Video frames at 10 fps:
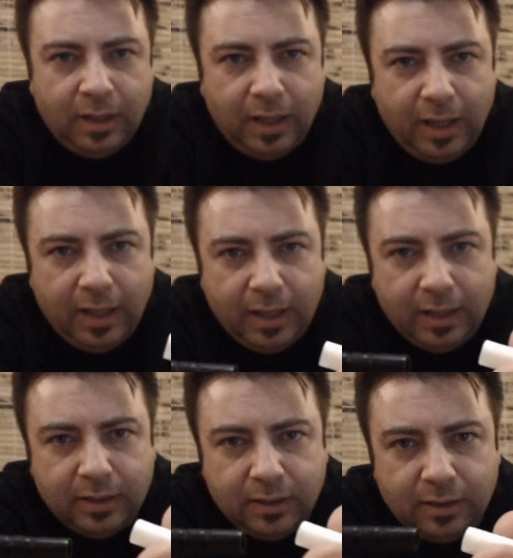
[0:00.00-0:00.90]

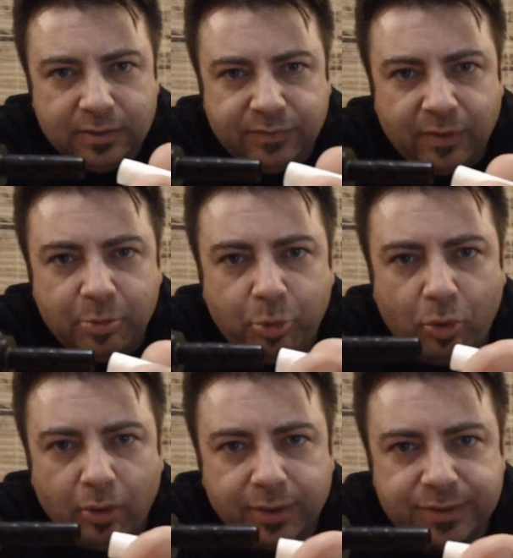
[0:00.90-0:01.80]
and it's very
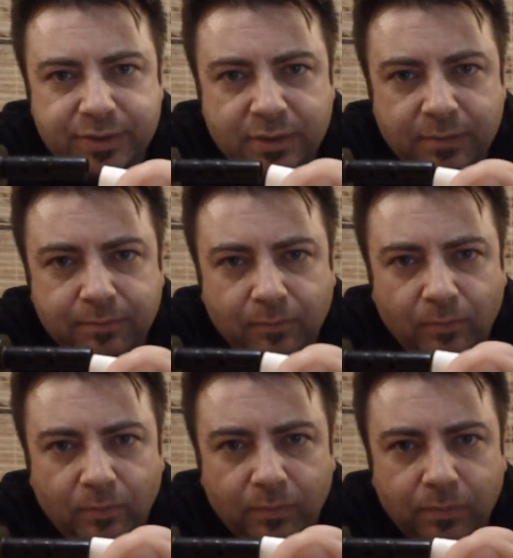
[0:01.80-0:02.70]
porous.
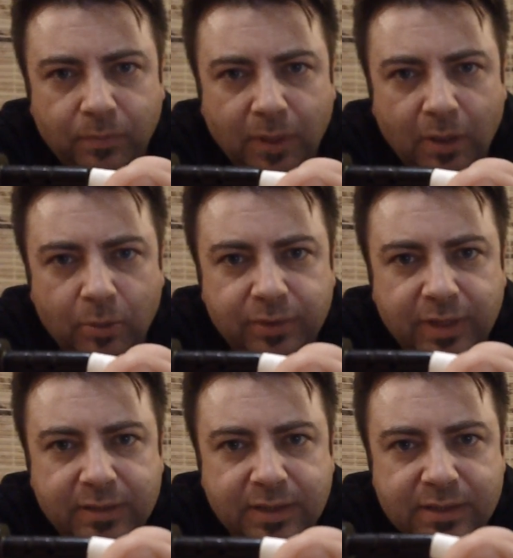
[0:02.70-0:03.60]
And what
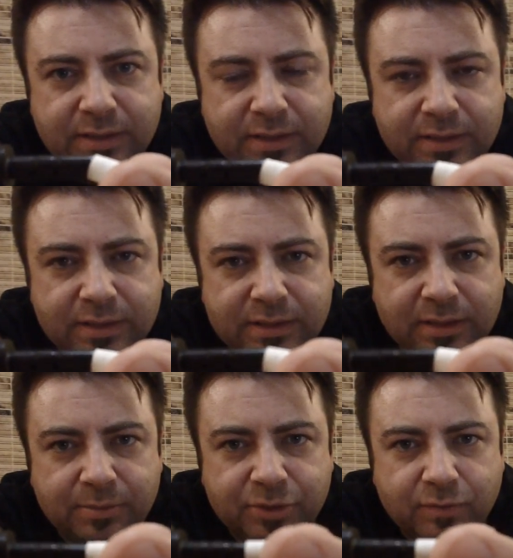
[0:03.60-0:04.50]
that does is it
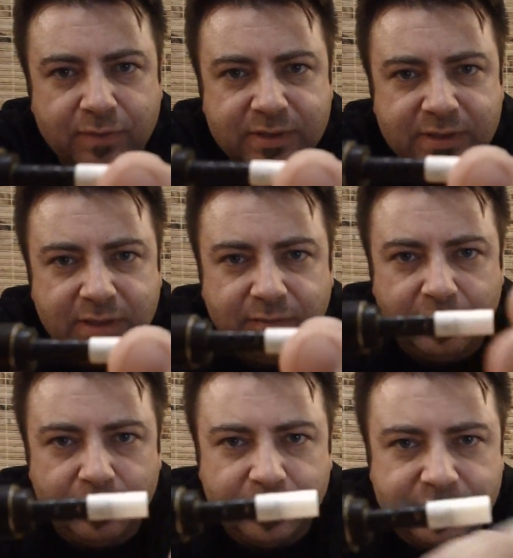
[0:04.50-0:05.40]
slips over the sleeve here.
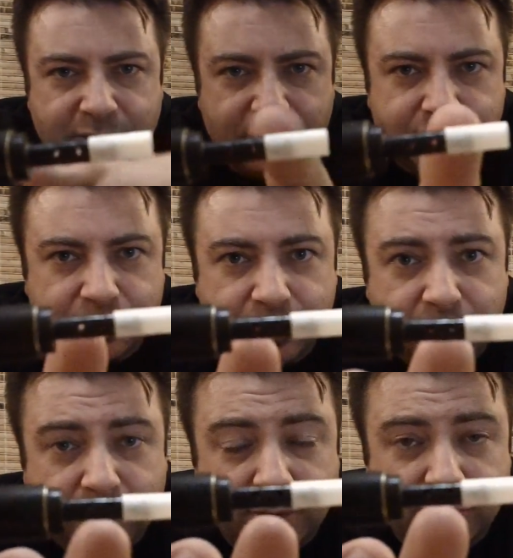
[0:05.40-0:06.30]
You can see there's
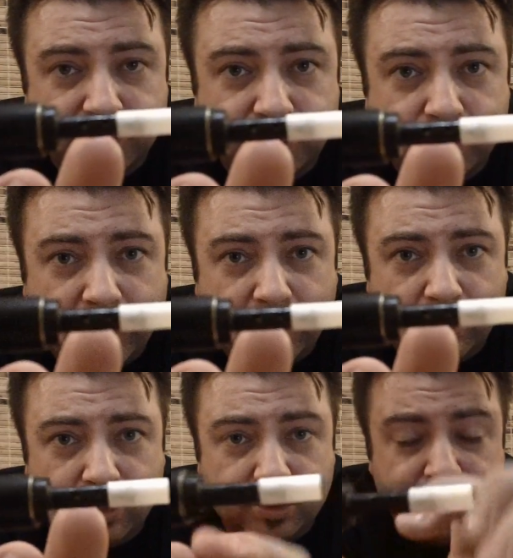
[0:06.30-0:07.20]
just 2 air
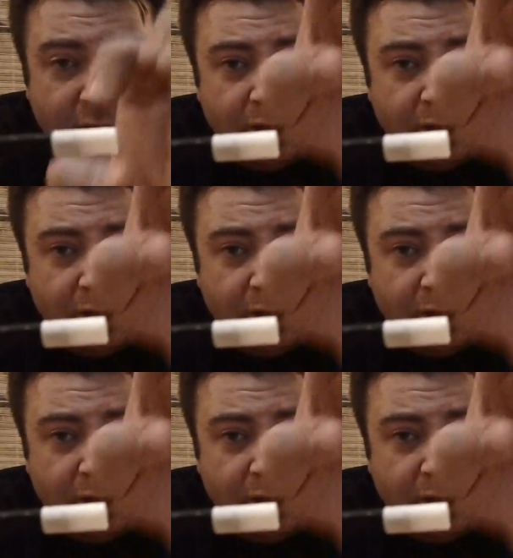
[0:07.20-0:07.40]
holes